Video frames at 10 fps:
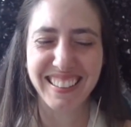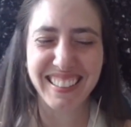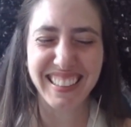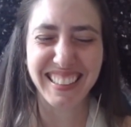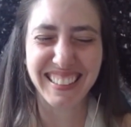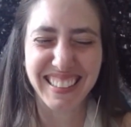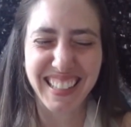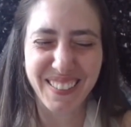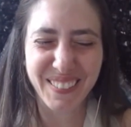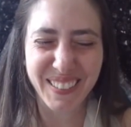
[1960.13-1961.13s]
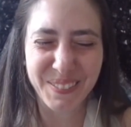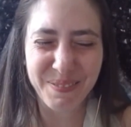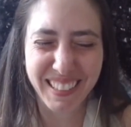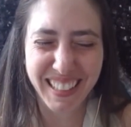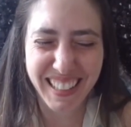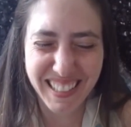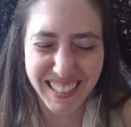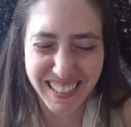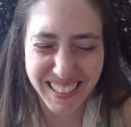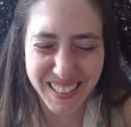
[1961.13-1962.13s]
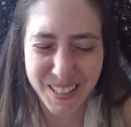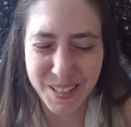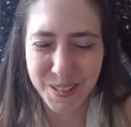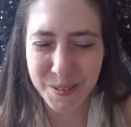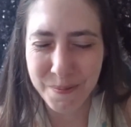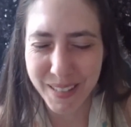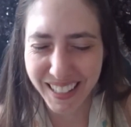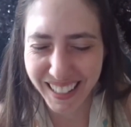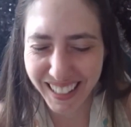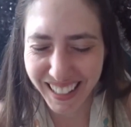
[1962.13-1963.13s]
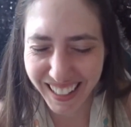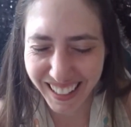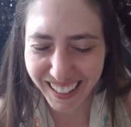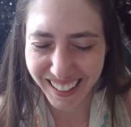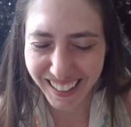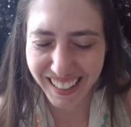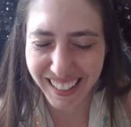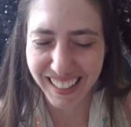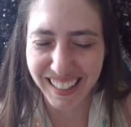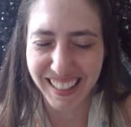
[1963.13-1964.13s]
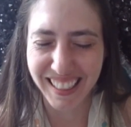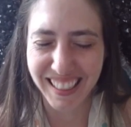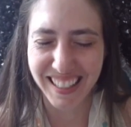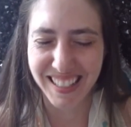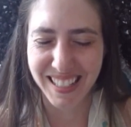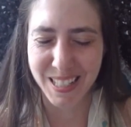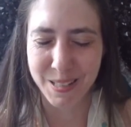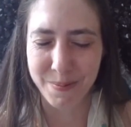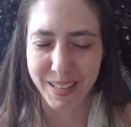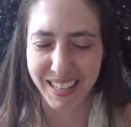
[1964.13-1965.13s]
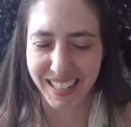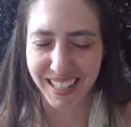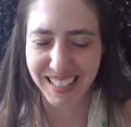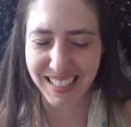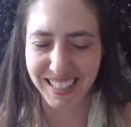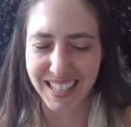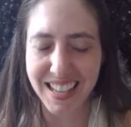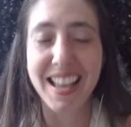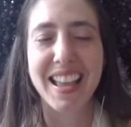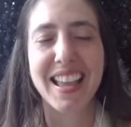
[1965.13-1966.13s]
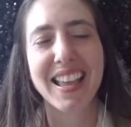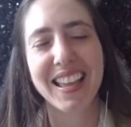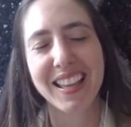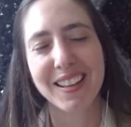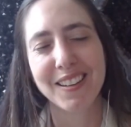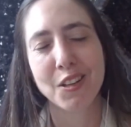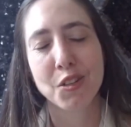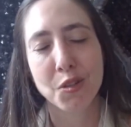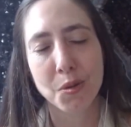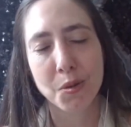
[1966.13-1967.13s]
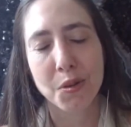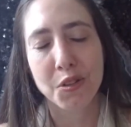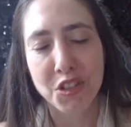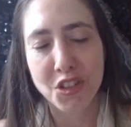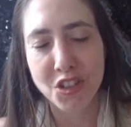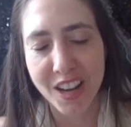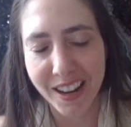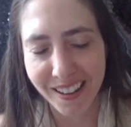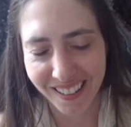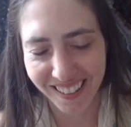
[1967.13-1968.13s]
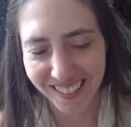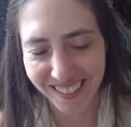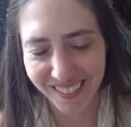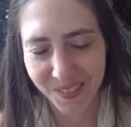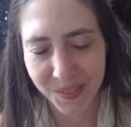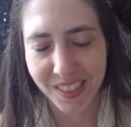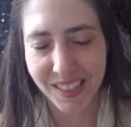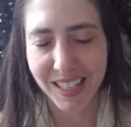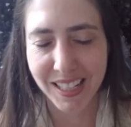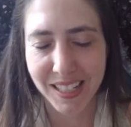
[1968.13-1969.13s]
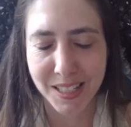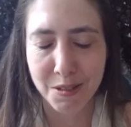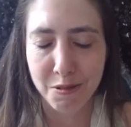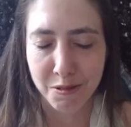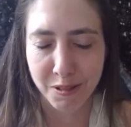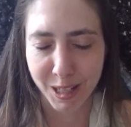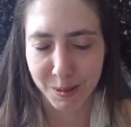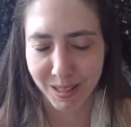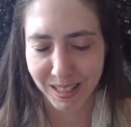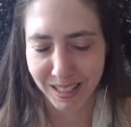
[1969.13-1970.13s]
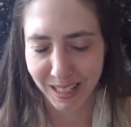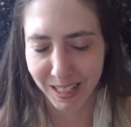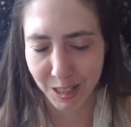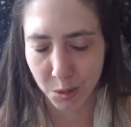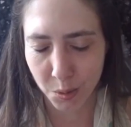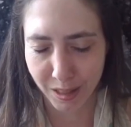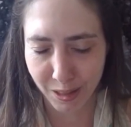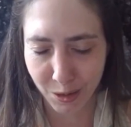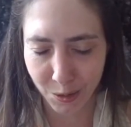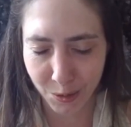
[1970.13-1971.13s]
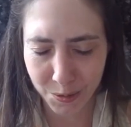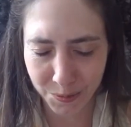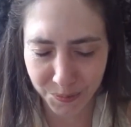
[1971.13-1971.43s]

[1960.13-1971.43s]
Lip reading: It is our pleasure to be here in this space and to share these frequencies with you.